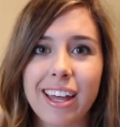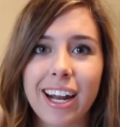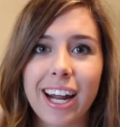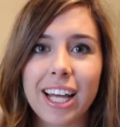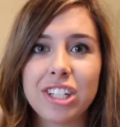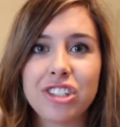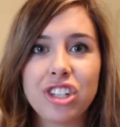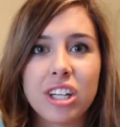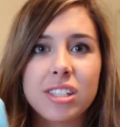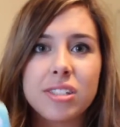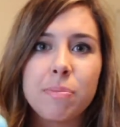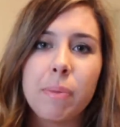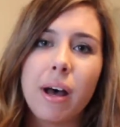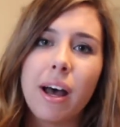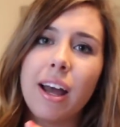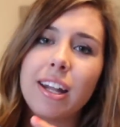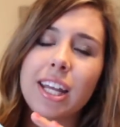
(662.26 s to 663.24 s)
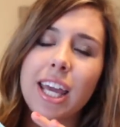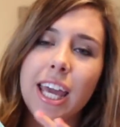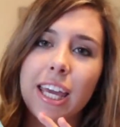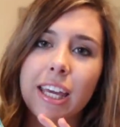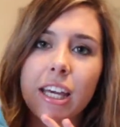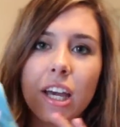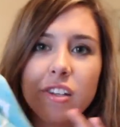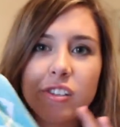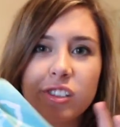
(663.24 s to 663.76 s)
that I just bought
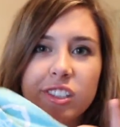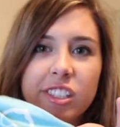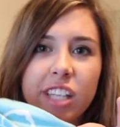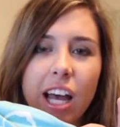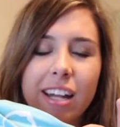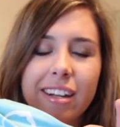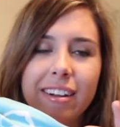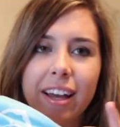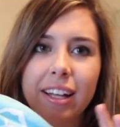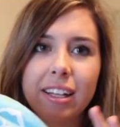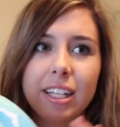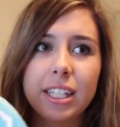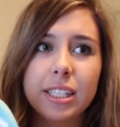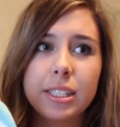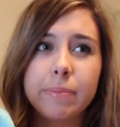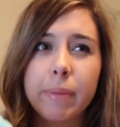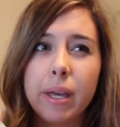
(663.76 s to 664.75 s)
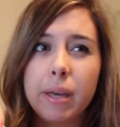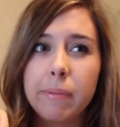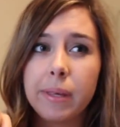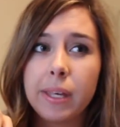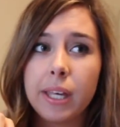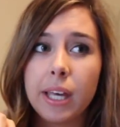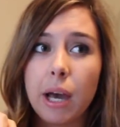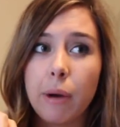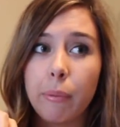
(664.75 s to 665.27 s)
a Kendra Scott necklace
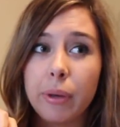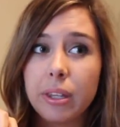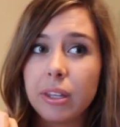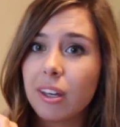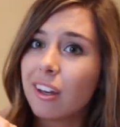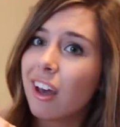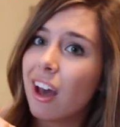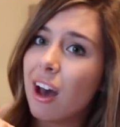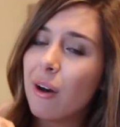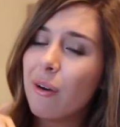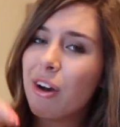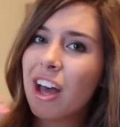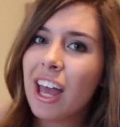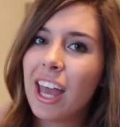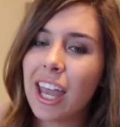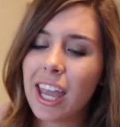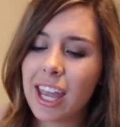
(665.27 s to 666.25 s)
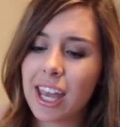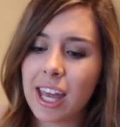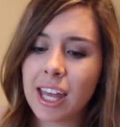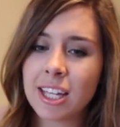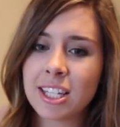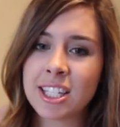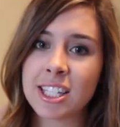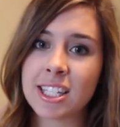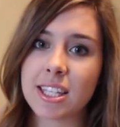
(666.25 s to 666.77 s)
maybe a week ago,
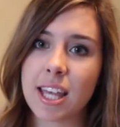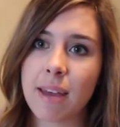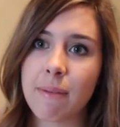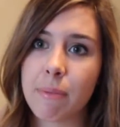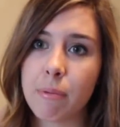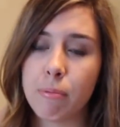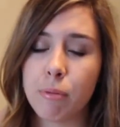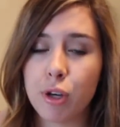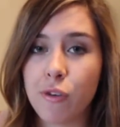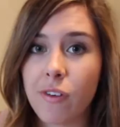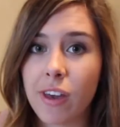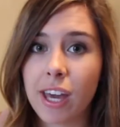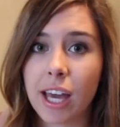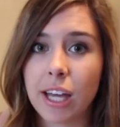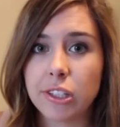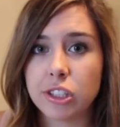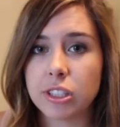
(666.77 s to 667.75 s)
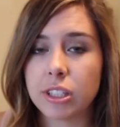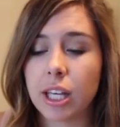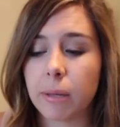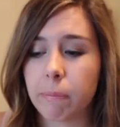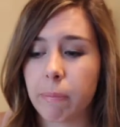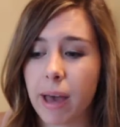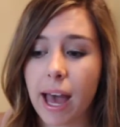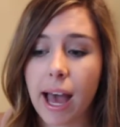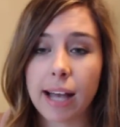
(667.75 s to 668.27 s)
and since I've been moving, I just
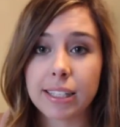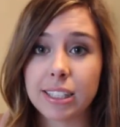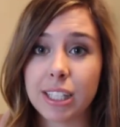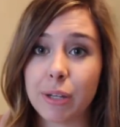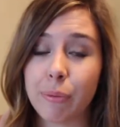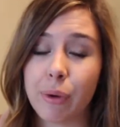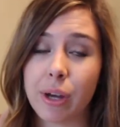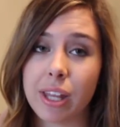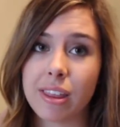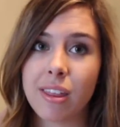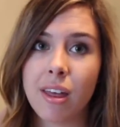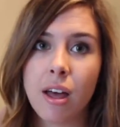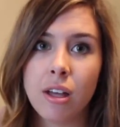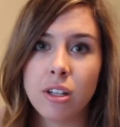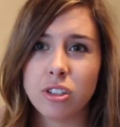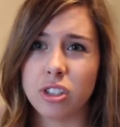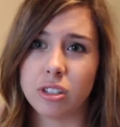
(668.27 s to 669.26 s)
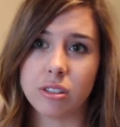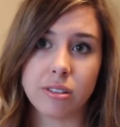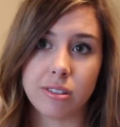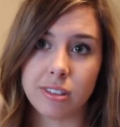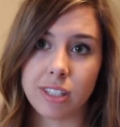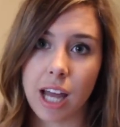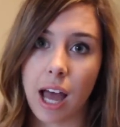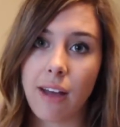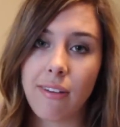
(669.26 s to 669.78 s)
like packed it with just
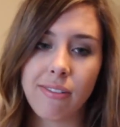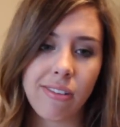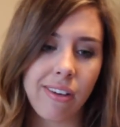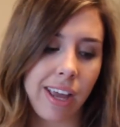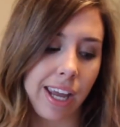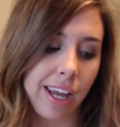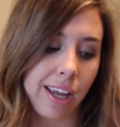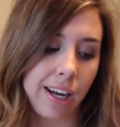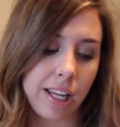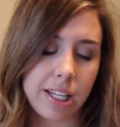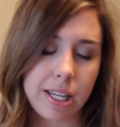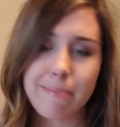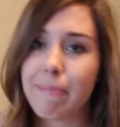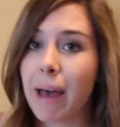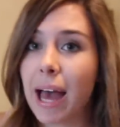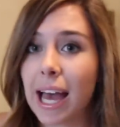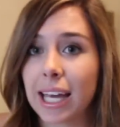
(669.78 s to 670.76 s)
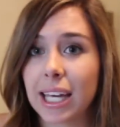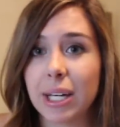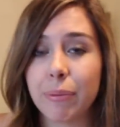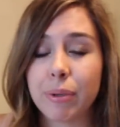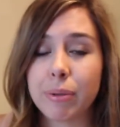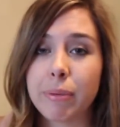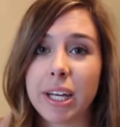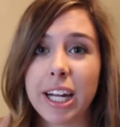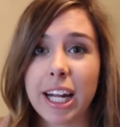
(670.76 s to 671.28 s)
stuff, and I didn't pack it
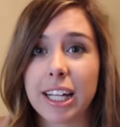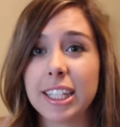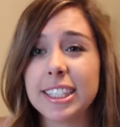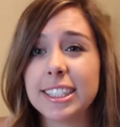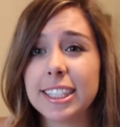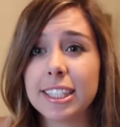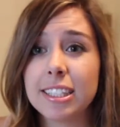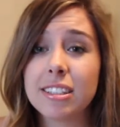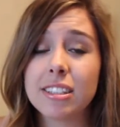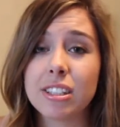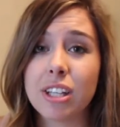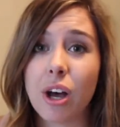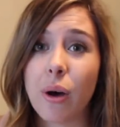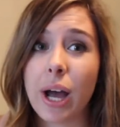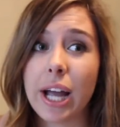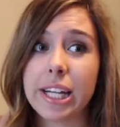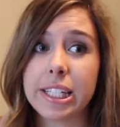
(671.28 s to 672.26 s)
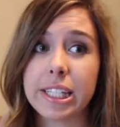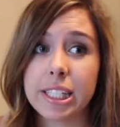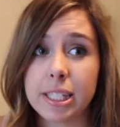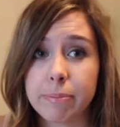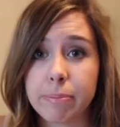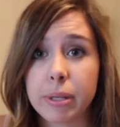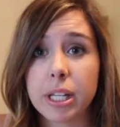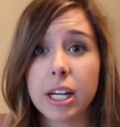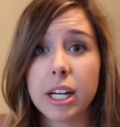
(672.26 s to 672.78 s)
with my necklaces, so I
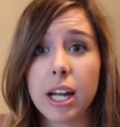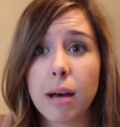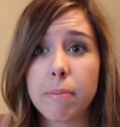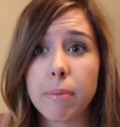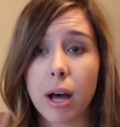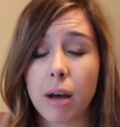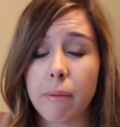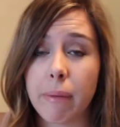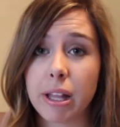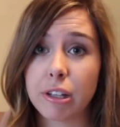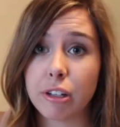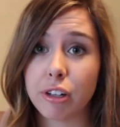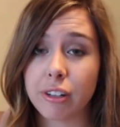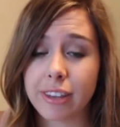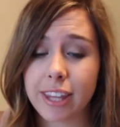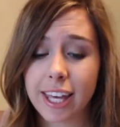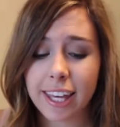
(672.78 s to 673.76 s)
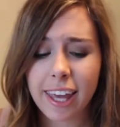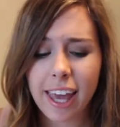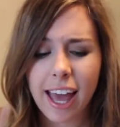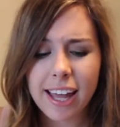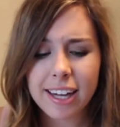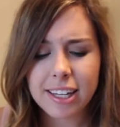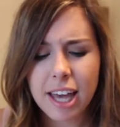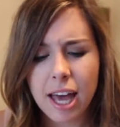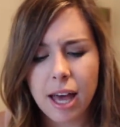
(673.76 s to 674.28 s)
didn't put it up on my little thing
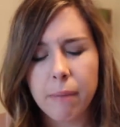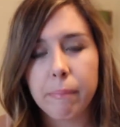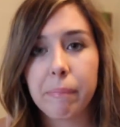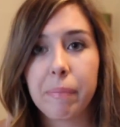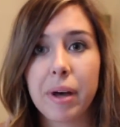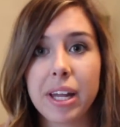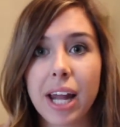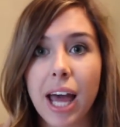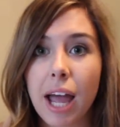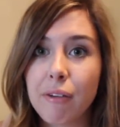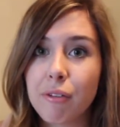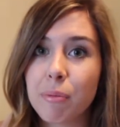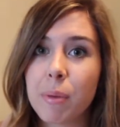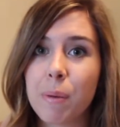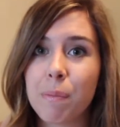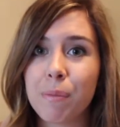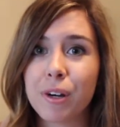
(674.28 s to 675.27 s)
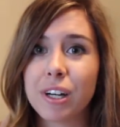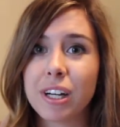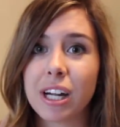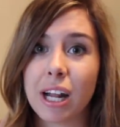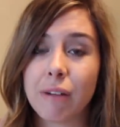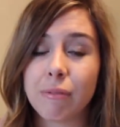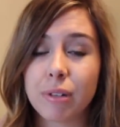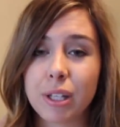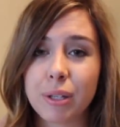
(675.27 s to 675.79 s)
yet, but I remembered and
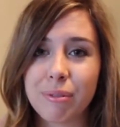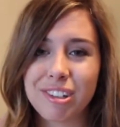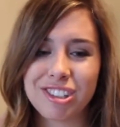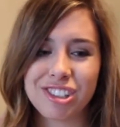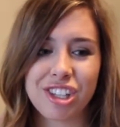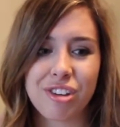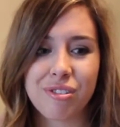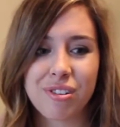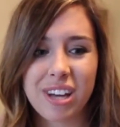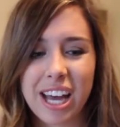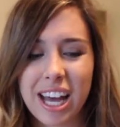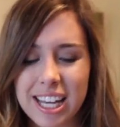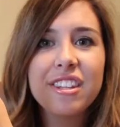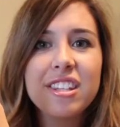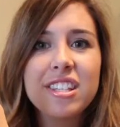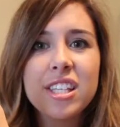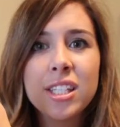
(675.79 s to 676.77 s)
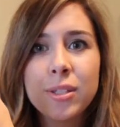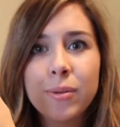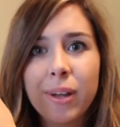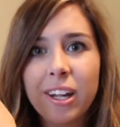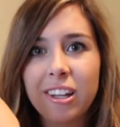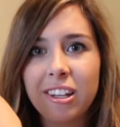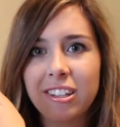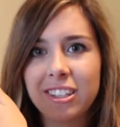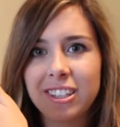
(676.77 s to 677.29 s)
I really want to show you guys. So this is
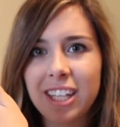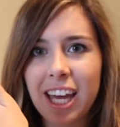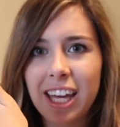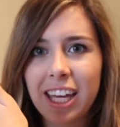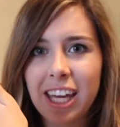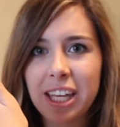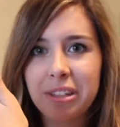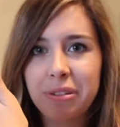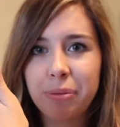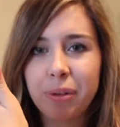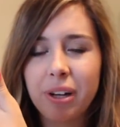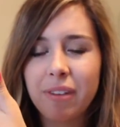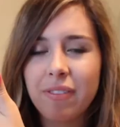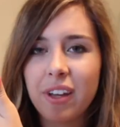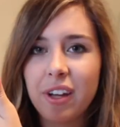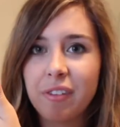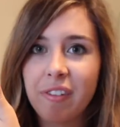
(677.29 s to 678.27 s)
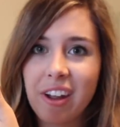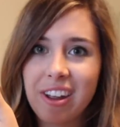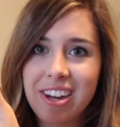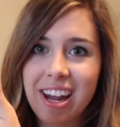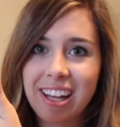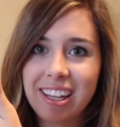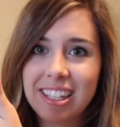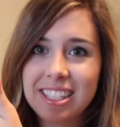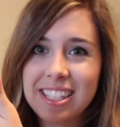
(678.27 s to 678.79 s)
what it looks like. It's one of their rain
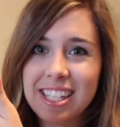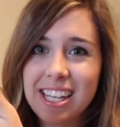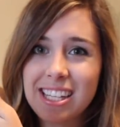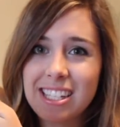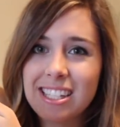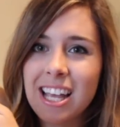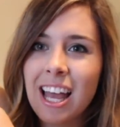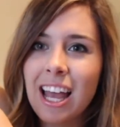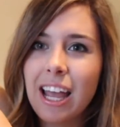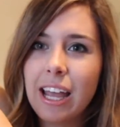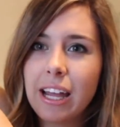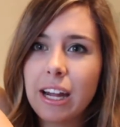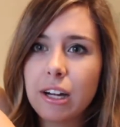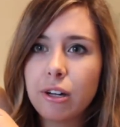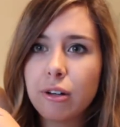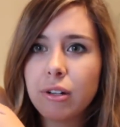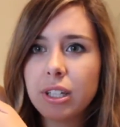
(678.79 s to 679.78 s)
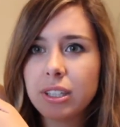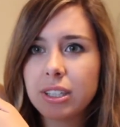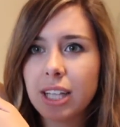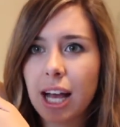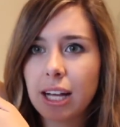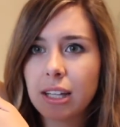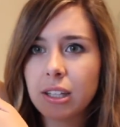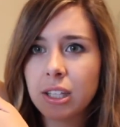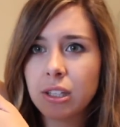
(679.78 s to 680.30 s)
necklaces, and I don't
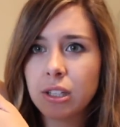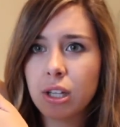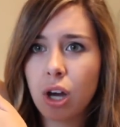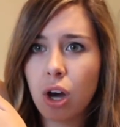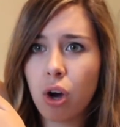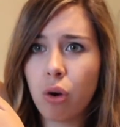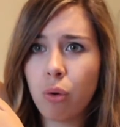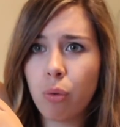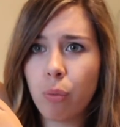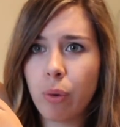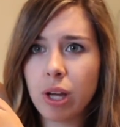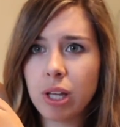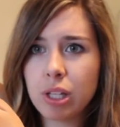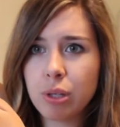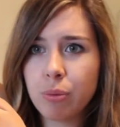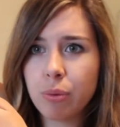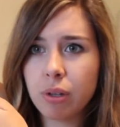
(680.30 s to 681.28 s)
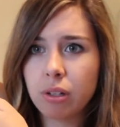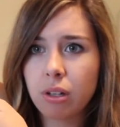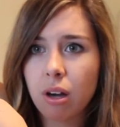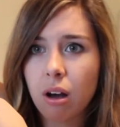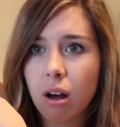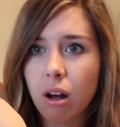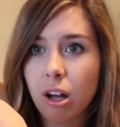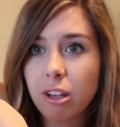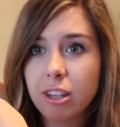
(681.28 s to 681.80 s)
exactly know what you would
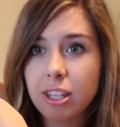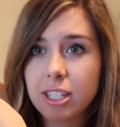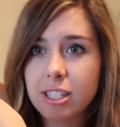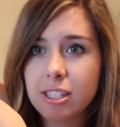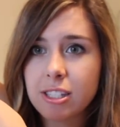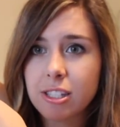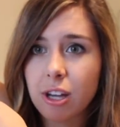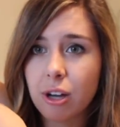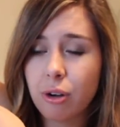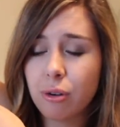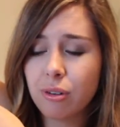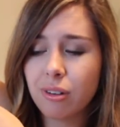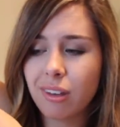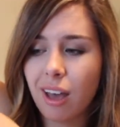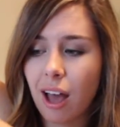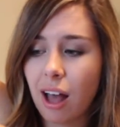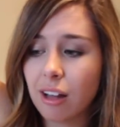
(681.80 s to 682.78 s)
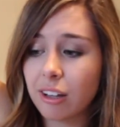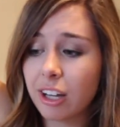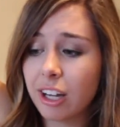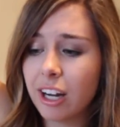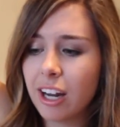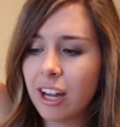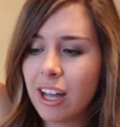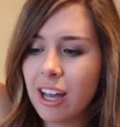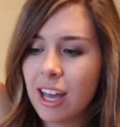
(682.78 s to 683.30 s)
call the stone
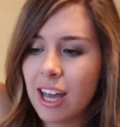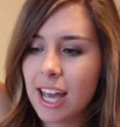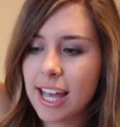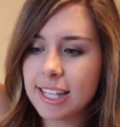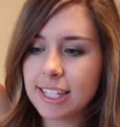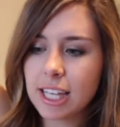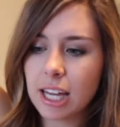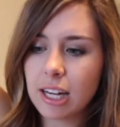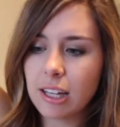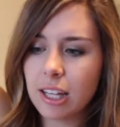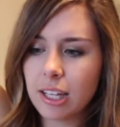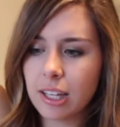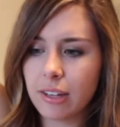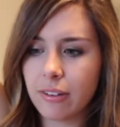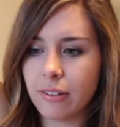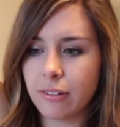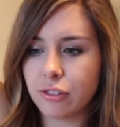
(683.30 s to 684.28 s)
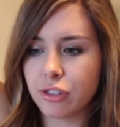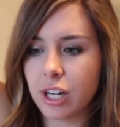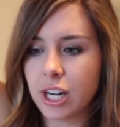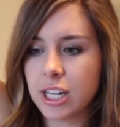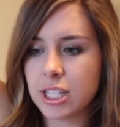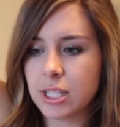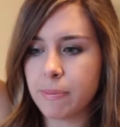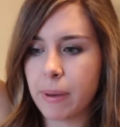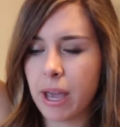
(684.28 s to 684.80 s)
color. It's kind of like a
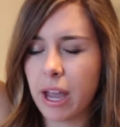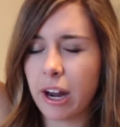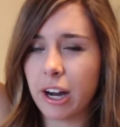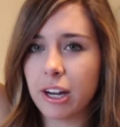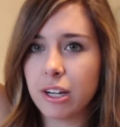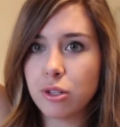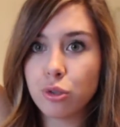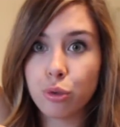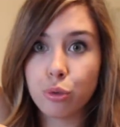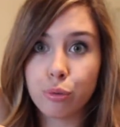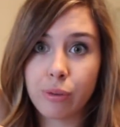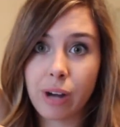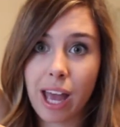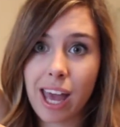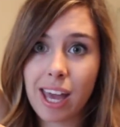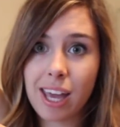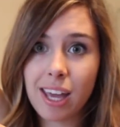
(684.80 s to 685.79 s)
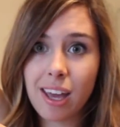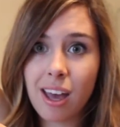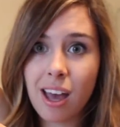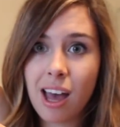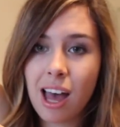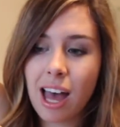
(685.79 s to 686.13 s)
transparent gray,